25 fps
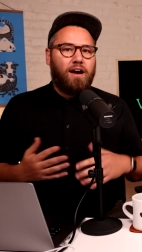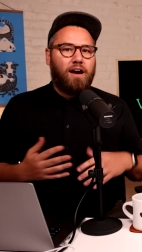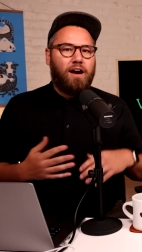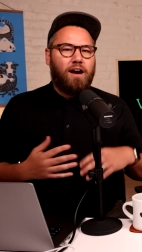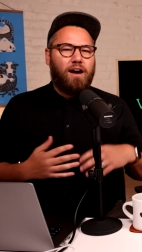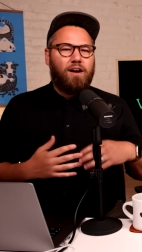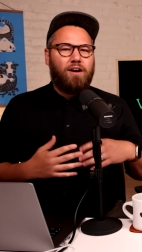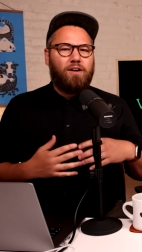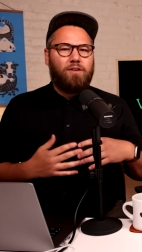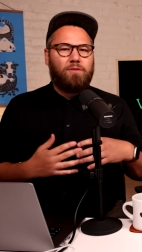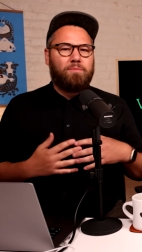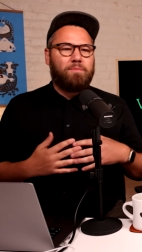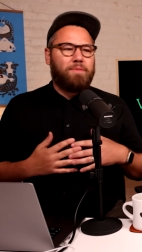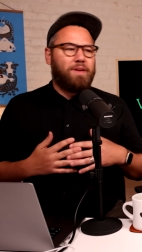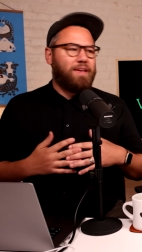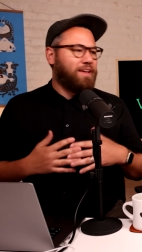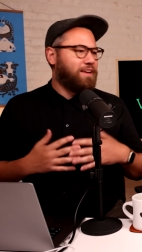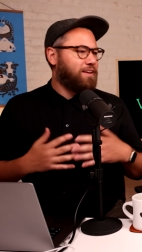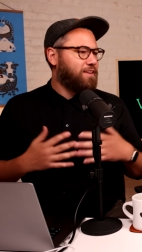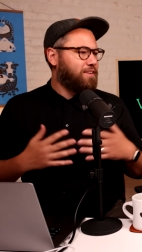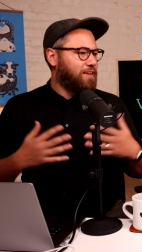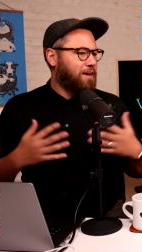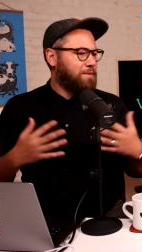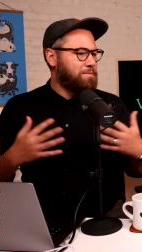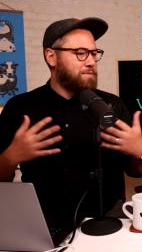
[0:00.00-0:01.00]
oh
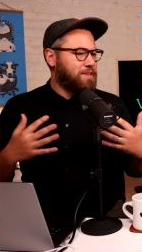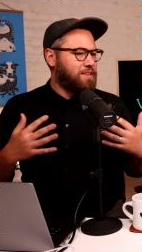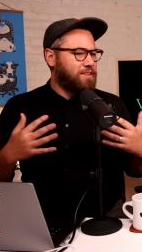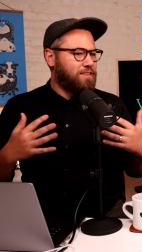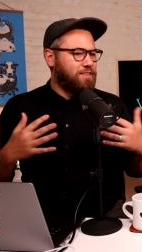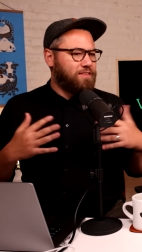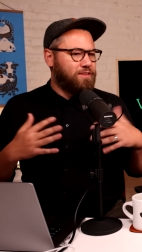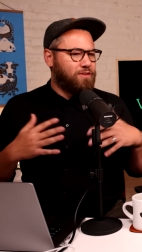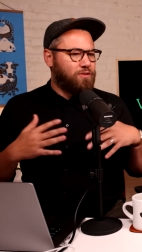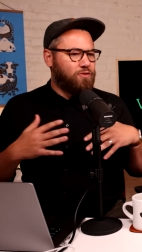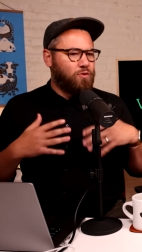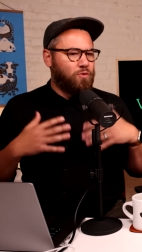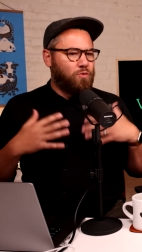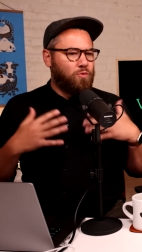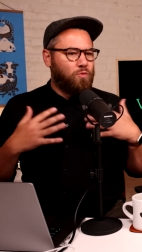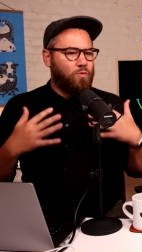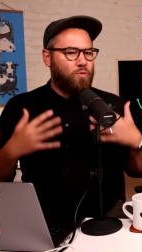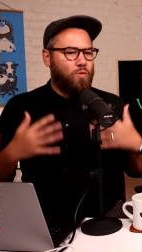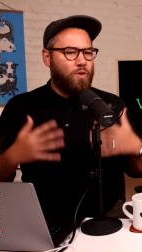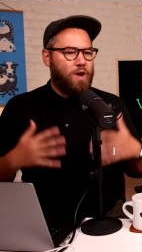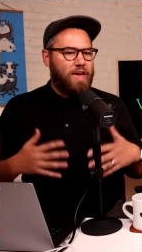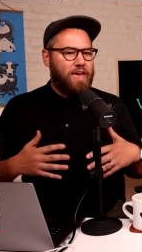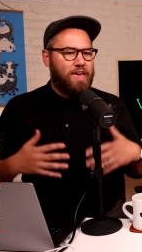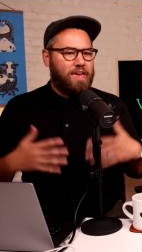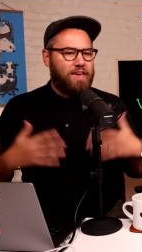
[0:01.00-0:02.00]
man, I mean the the
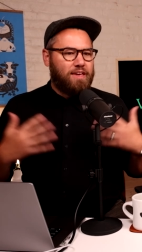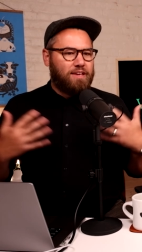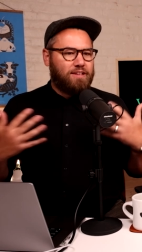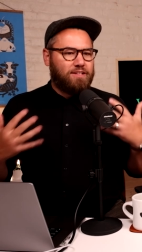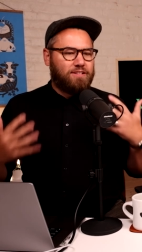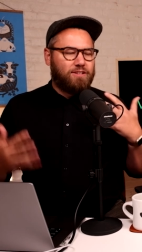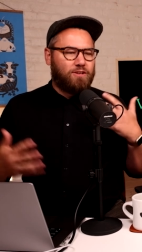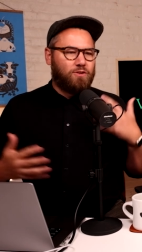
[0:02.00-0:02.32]
ways